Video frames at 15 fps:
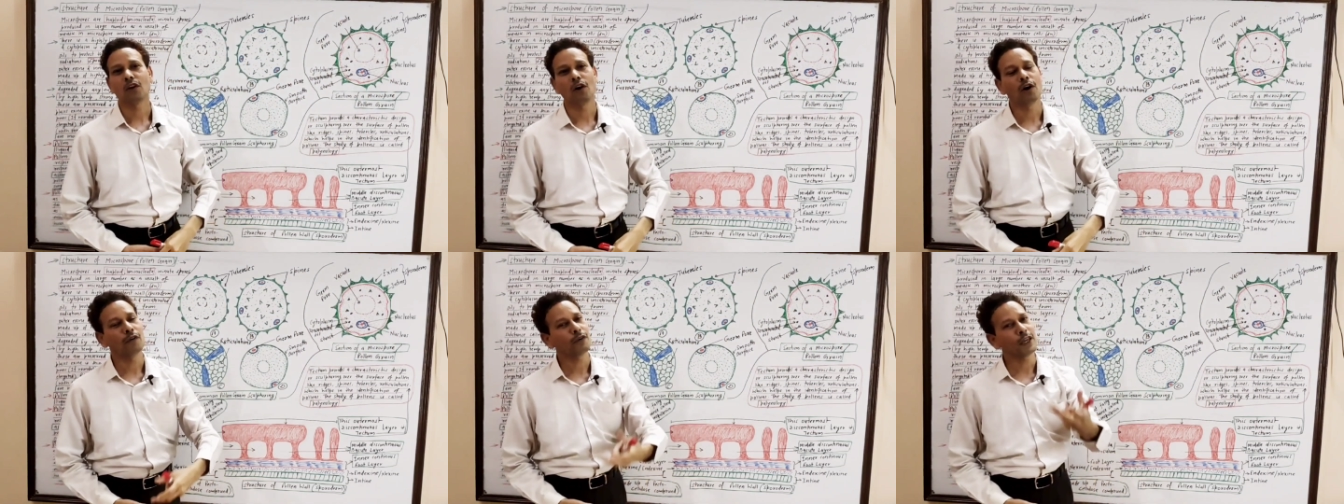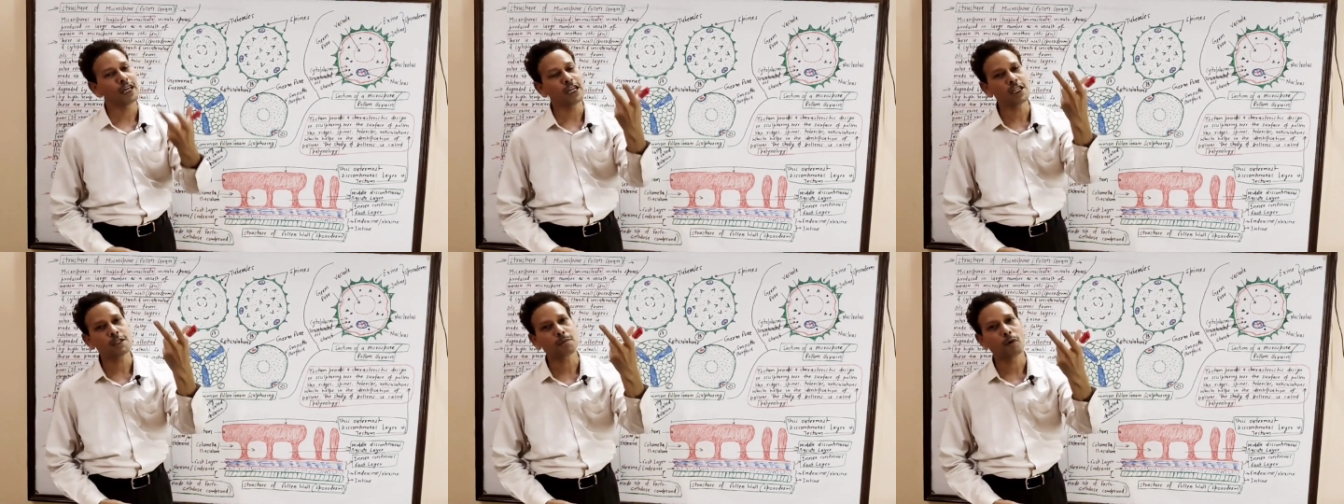of
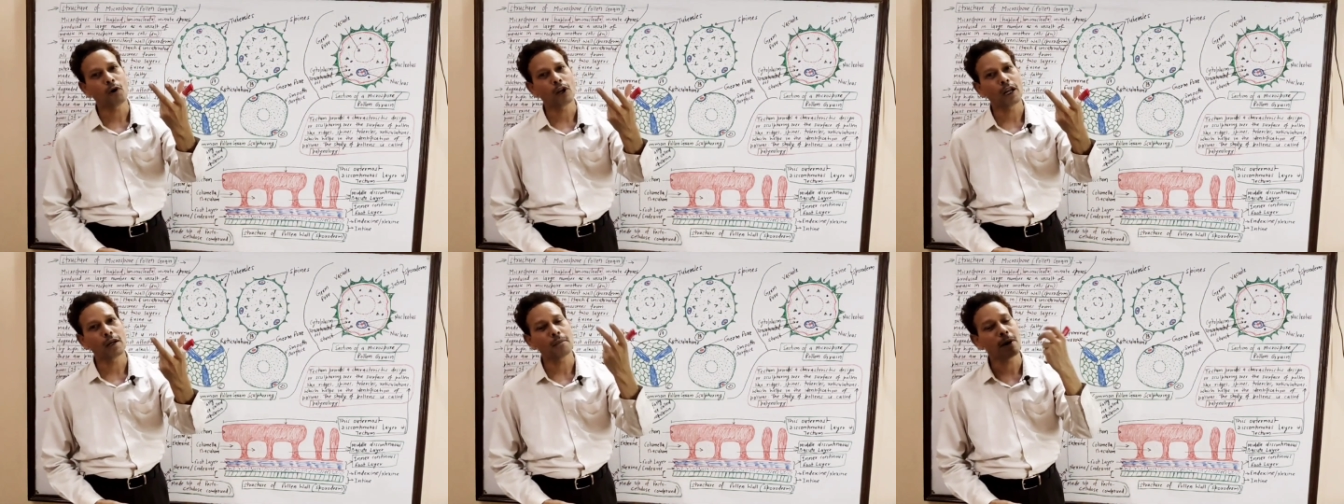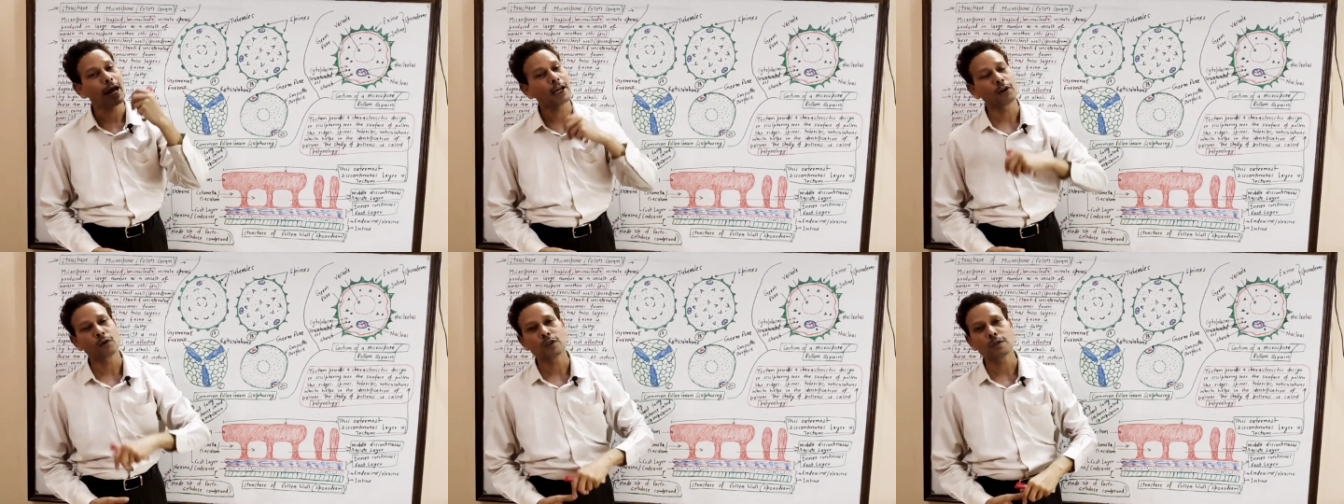each pollen
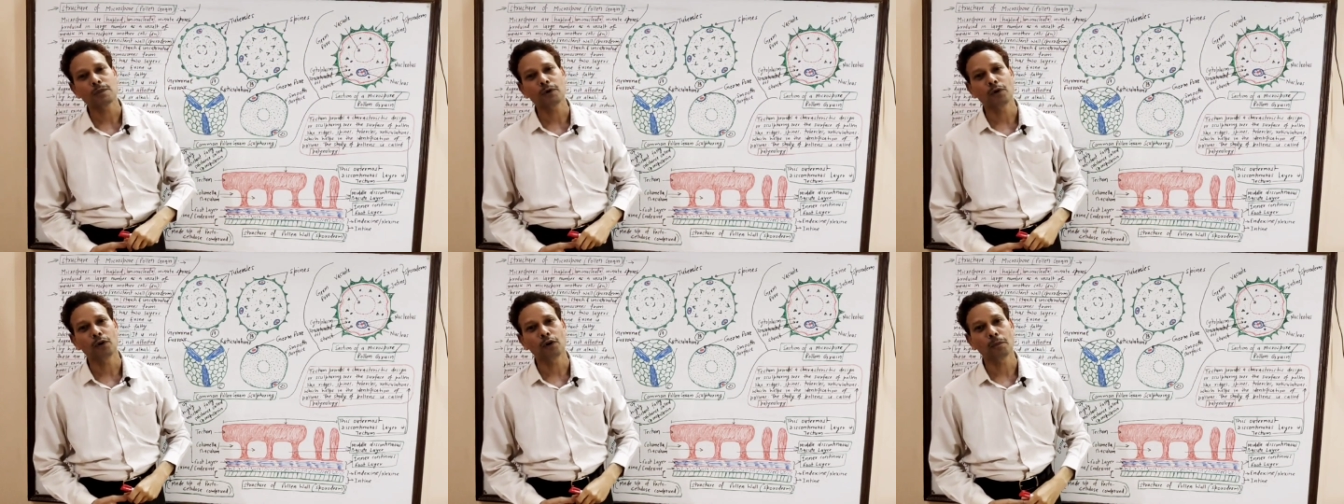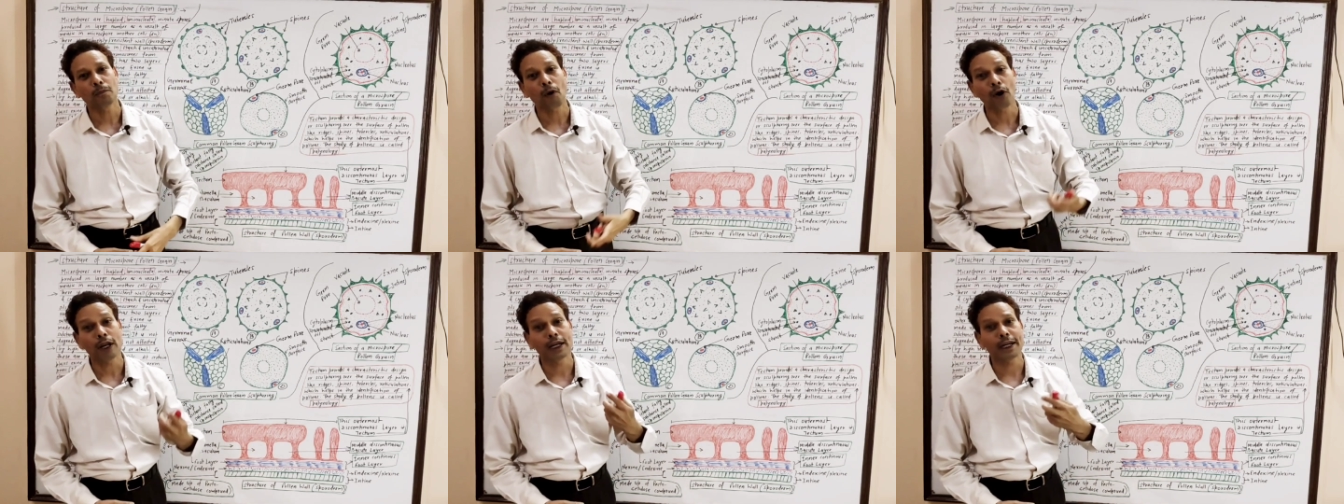microspore or
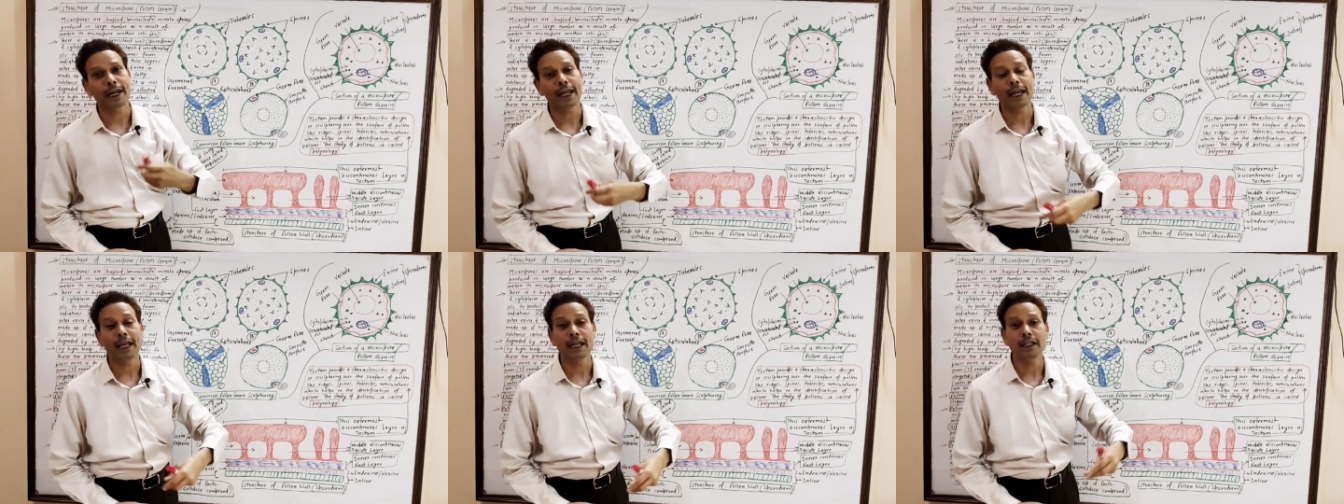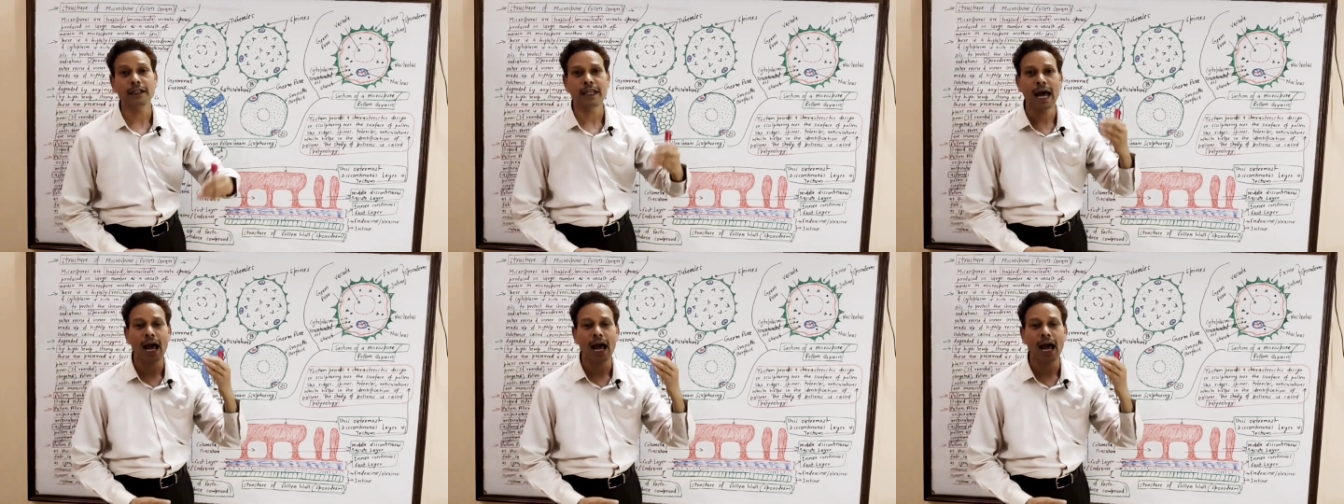pollen grain.